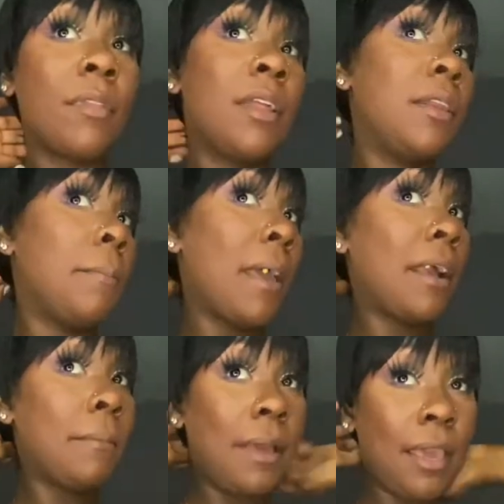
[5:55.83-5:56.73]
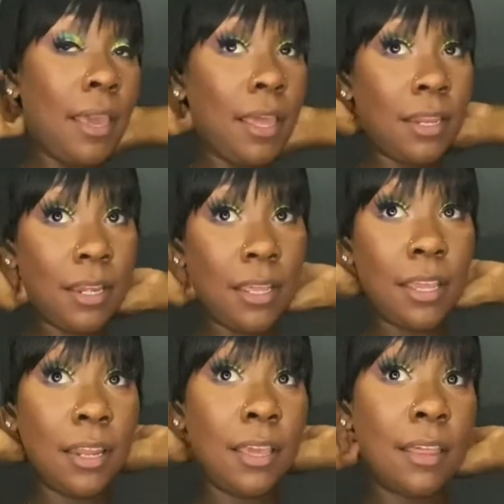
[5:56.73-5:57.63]
The back of my head need to get
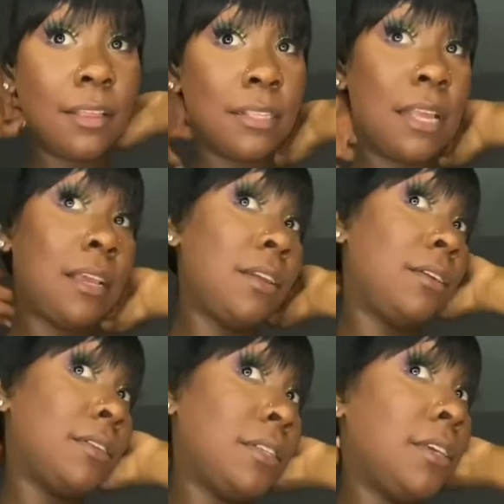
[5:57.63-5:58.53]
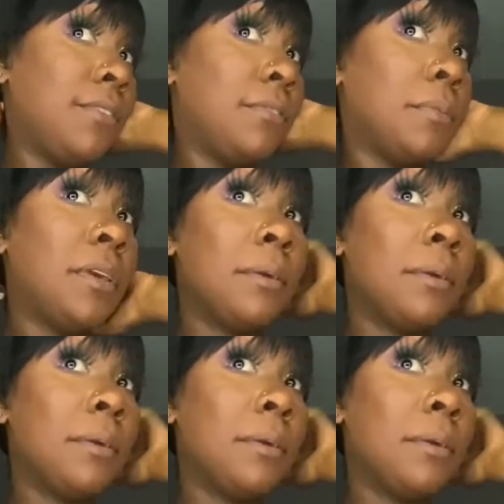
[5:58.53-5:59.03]
together because I can already see it from here.